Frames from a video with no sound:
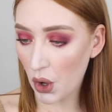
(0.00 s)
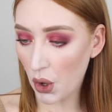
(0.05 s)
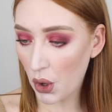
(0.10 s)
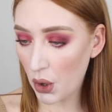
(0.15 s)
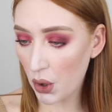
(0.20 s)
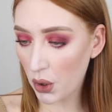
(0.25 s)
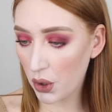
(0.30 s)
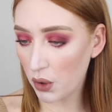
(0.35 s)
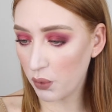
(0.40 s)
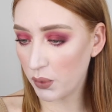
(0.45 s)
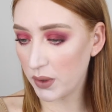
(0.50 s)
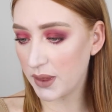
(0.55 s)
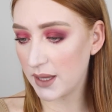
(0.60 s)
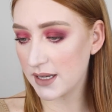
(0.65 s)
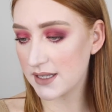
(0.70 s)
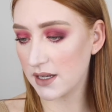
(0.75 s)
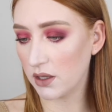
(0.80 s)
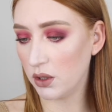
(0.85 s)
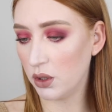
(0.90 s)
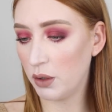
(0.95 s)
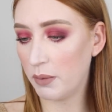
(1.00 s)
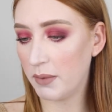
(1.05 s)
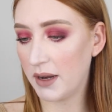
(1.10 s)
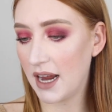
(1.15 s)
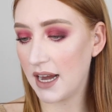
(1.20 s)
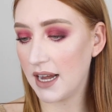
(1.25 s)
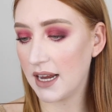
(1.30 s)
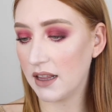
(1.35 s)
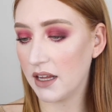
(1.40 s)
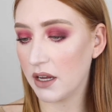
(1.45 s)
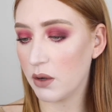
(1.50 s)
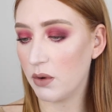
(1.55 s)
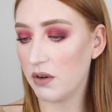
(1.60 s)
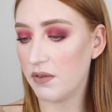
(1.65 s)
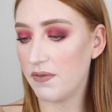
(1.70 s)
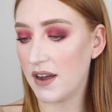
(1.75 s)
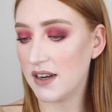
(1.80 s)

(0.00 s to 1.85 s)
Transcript: on with this illuminating liquid